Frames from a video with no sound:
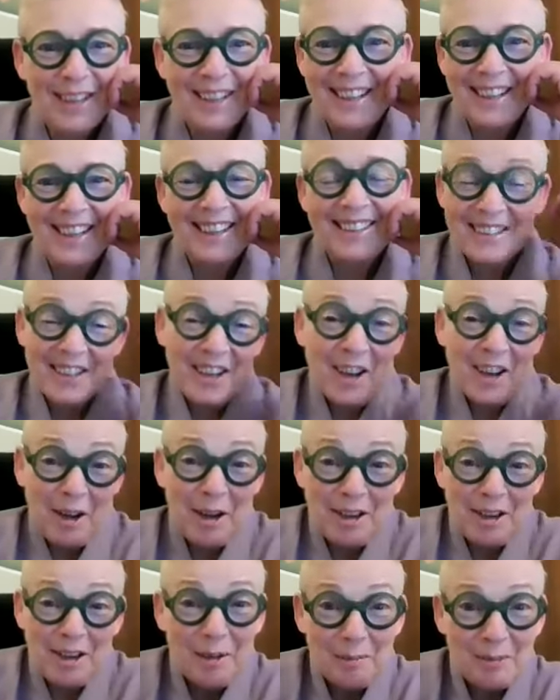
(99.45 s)

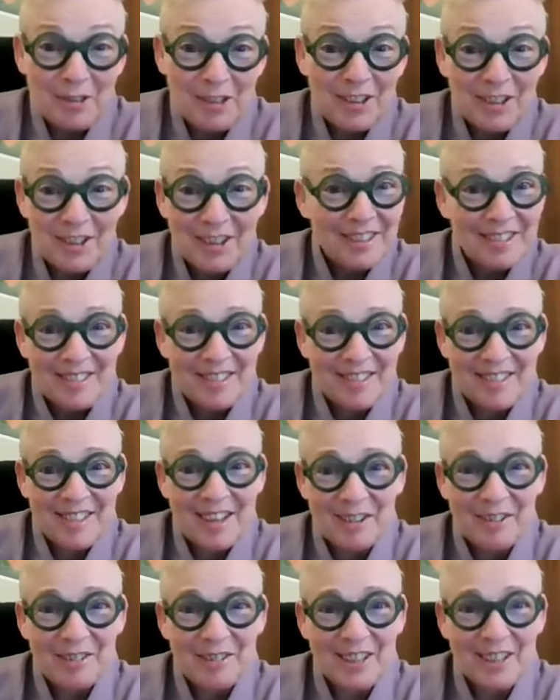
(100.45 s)
No, I'm serious. It's
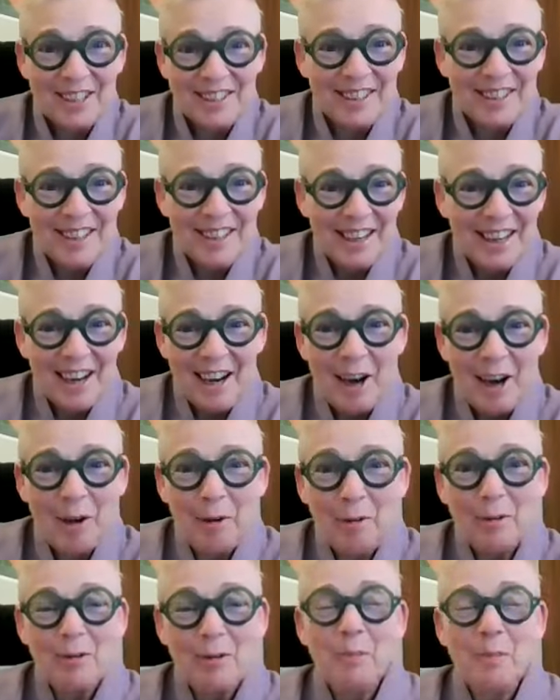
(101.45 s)
not real. I
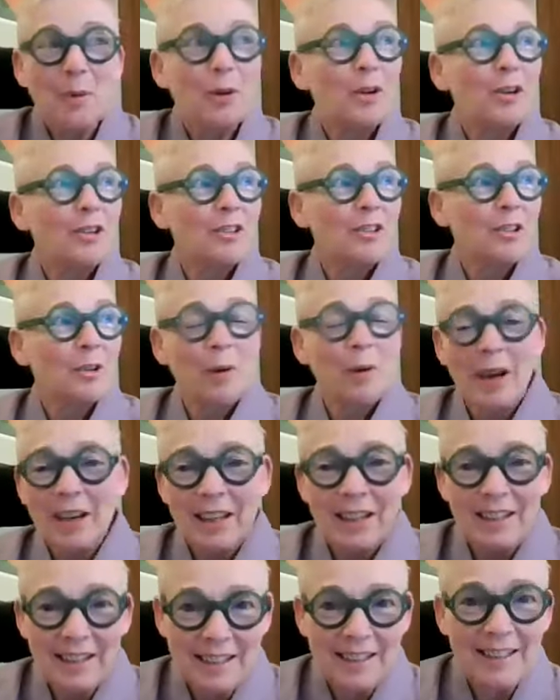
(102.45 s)
was born
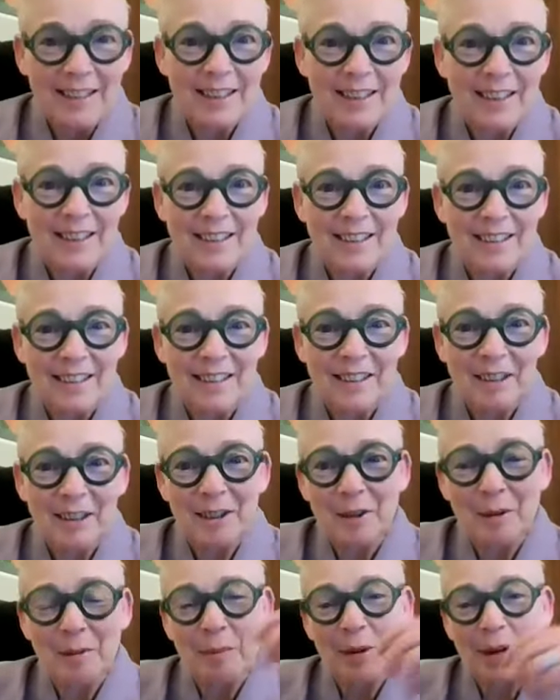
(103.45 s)
Joanna Healy,
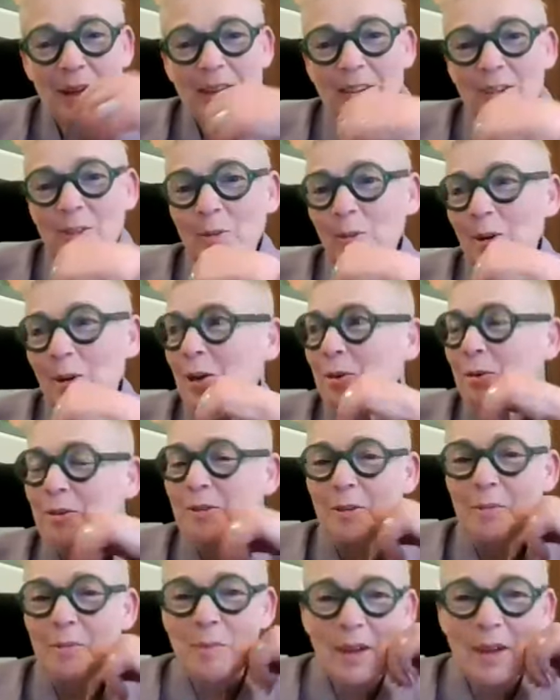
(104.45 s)
and when I
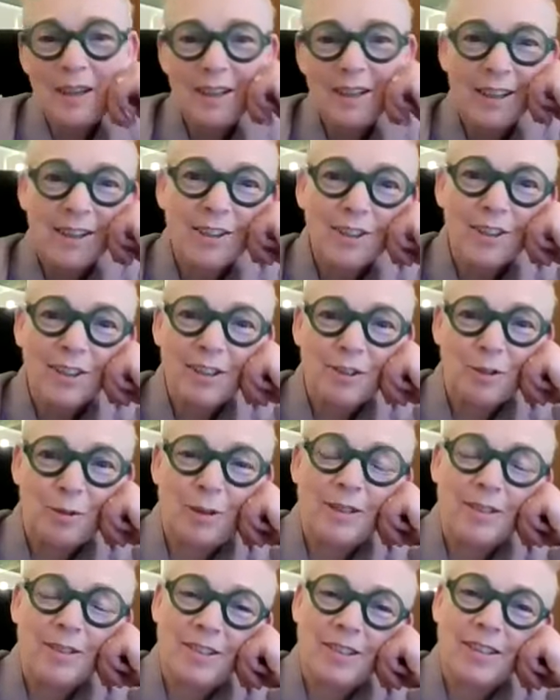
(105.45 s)
was in my early
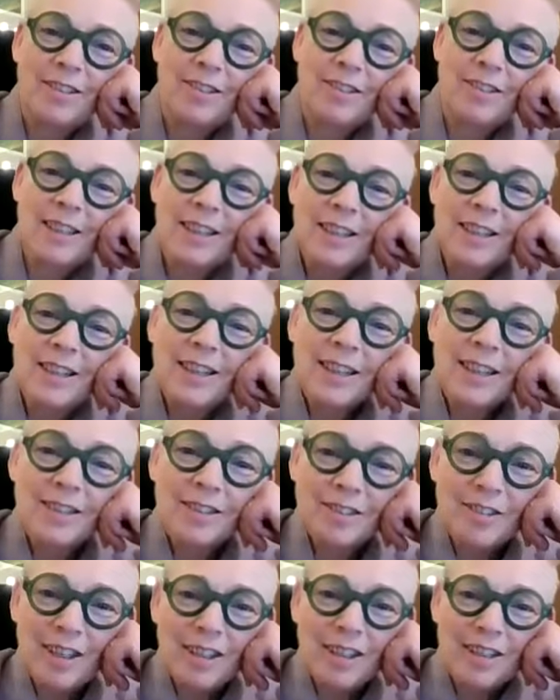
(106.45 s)
20s, I
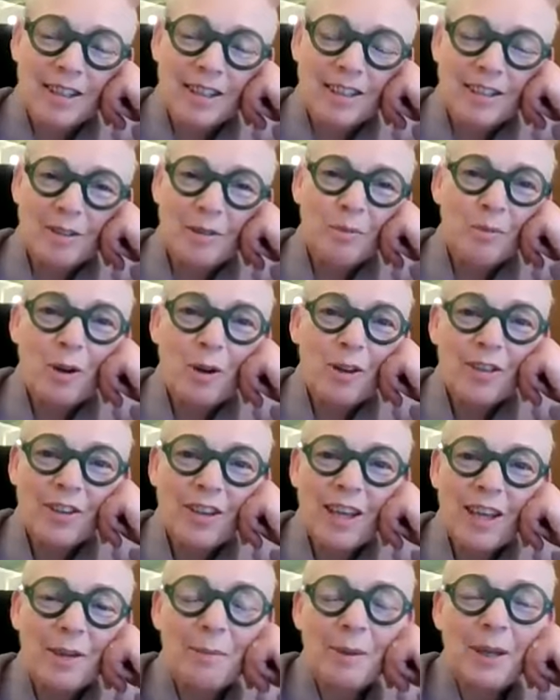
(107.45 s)
decided I didn't want the
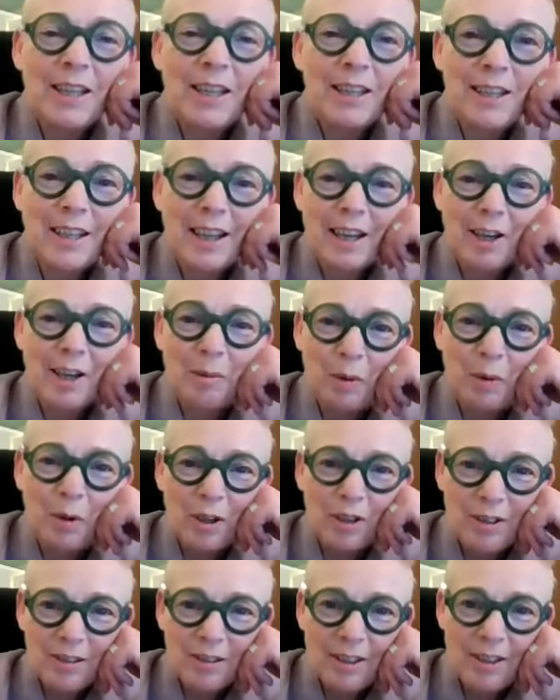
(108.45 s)
name Healy
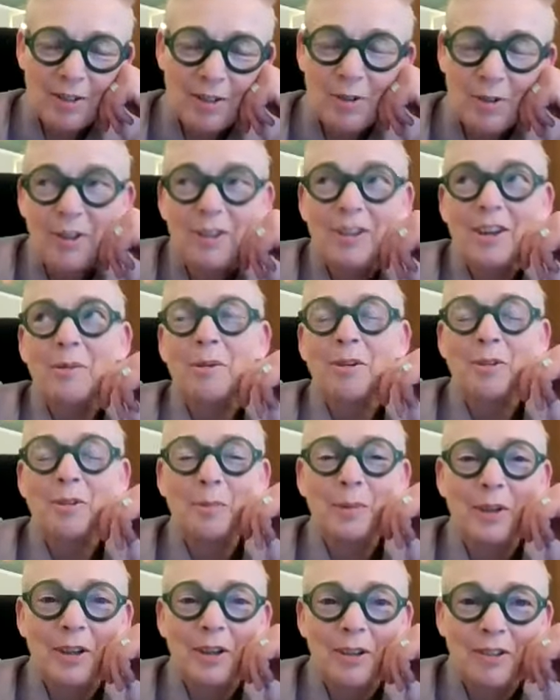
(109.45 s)
anymore, and nor did I want
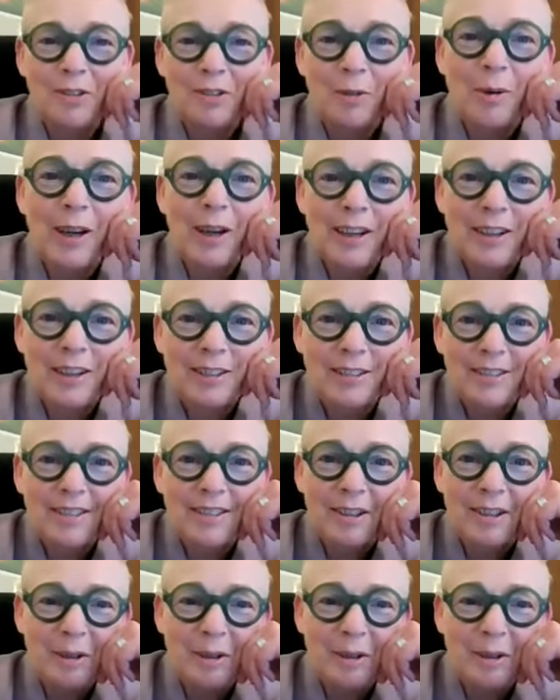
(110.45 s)
to be called Joanna.